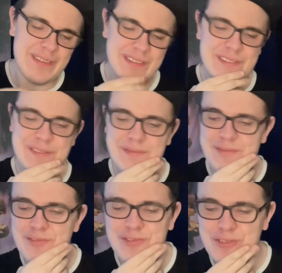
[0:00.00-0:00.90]
That's
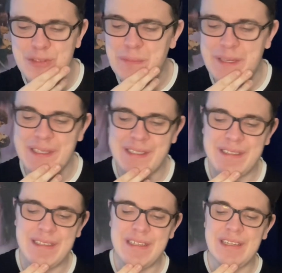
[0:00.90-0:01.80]
stupid.
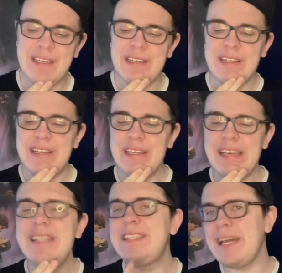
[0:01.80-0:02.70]

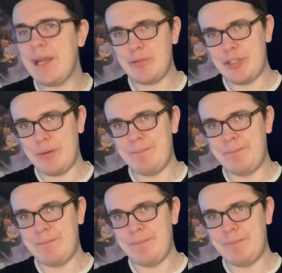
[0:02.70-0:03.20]
Inside Out 2.